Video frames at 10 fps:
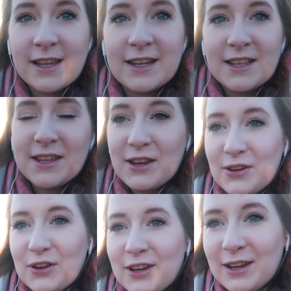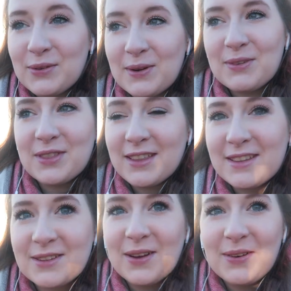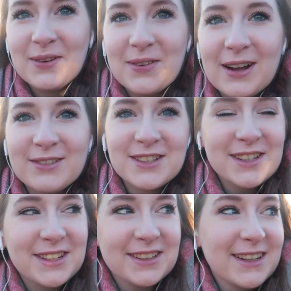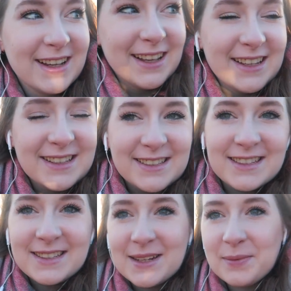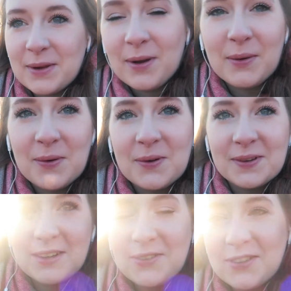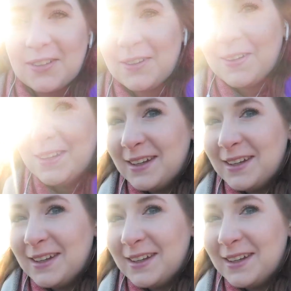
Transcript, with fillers: in and then you can ignore everything that's going on around you. This is going to be quite awkward I feel.